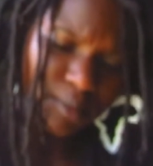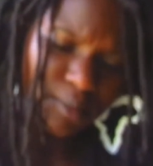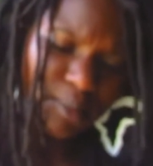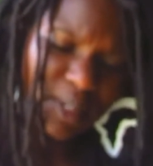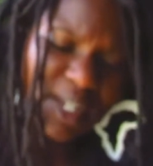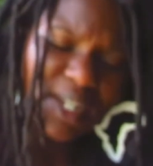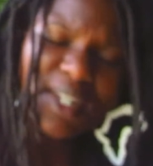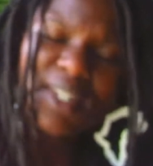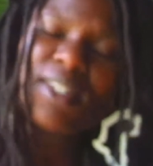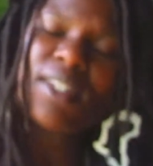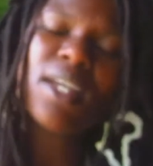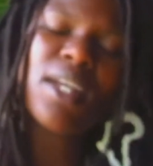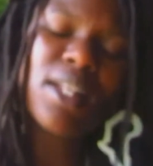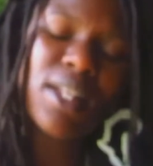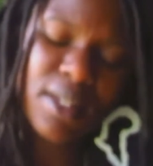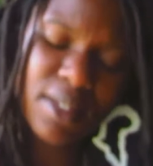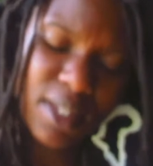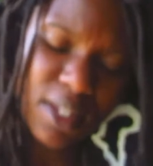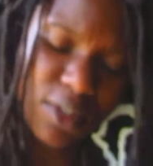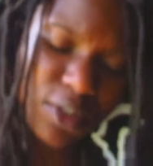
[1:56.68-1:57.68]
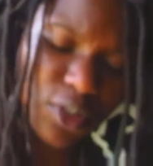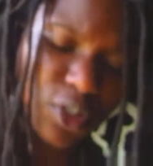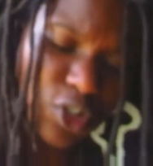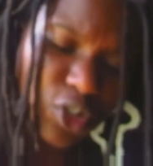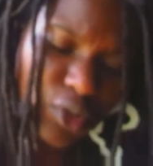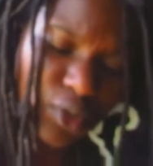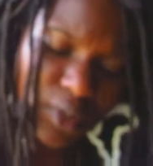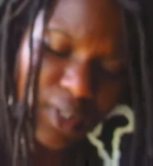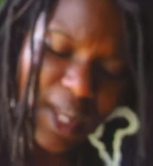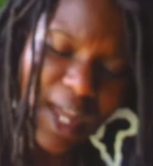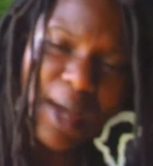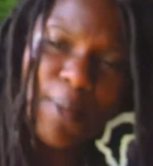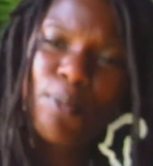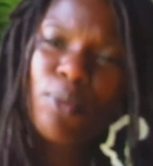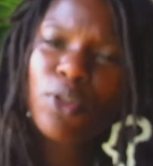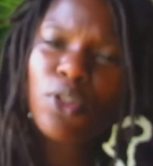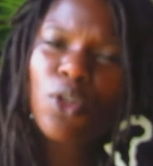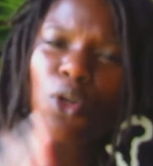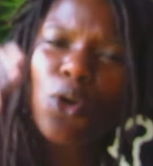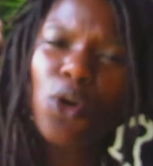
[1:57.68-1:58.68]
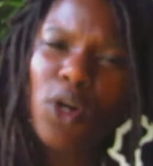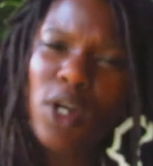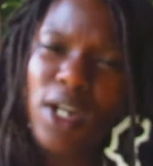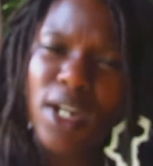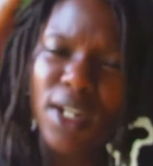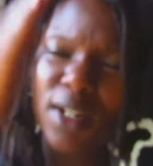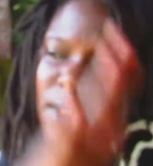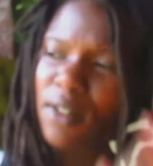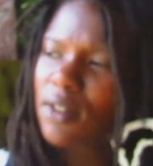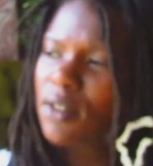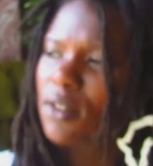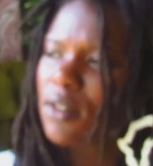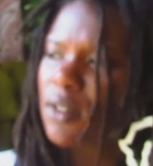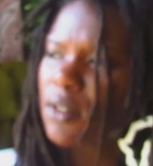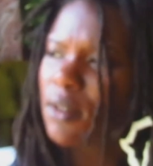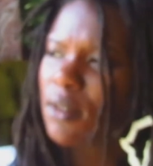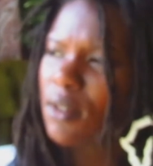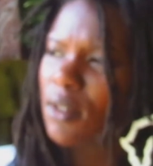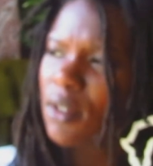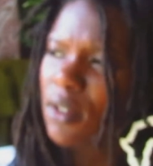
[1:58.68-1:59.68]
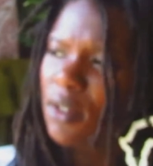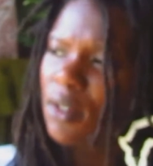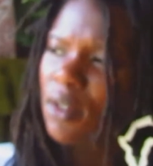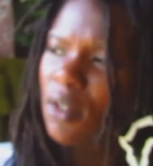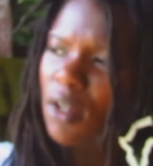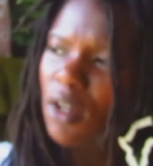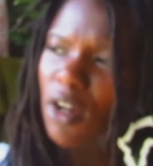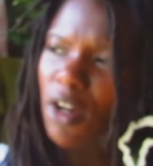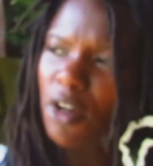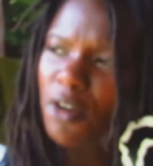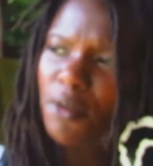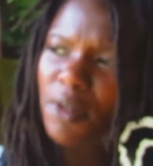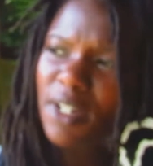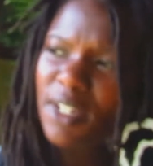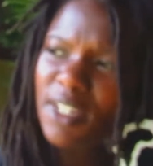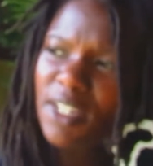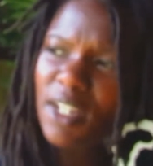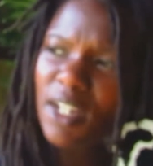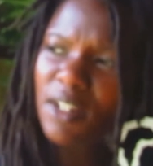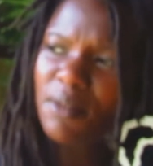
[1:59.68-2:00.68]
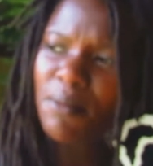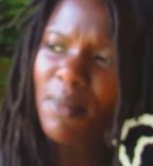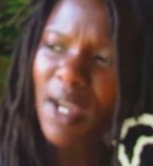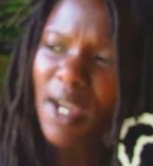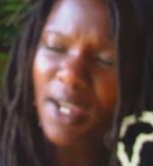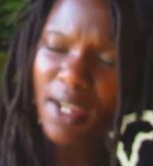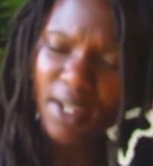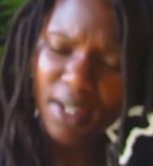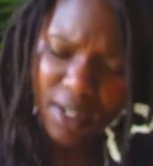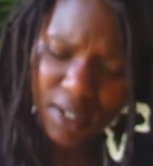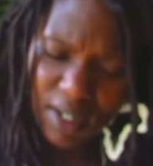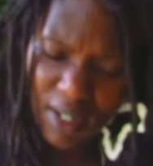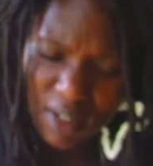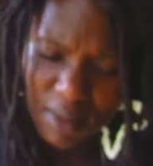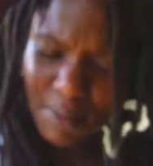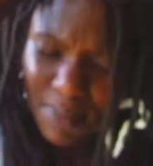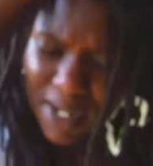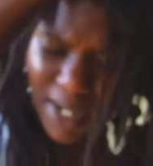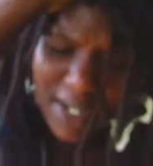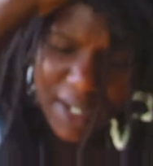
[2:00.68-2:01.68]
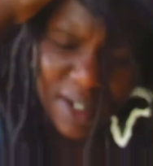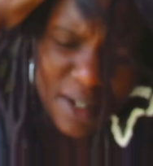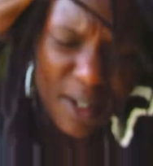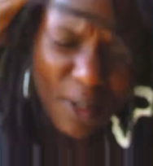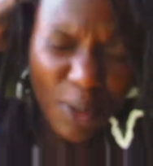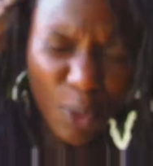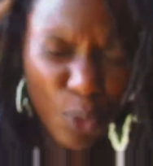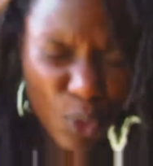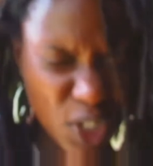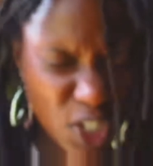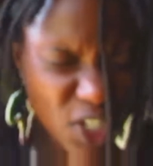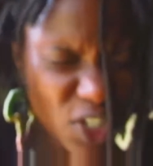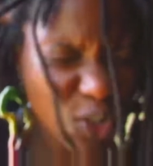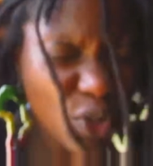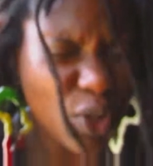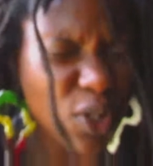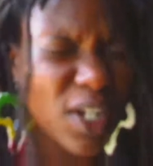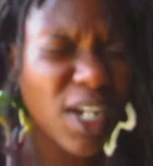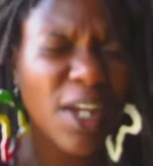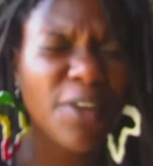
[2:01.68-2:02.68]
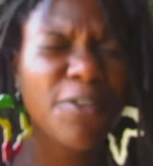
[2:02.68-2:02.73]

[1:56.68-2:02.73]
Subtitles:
because I'll tell you the truth, I put oil already on my hair. Which oil?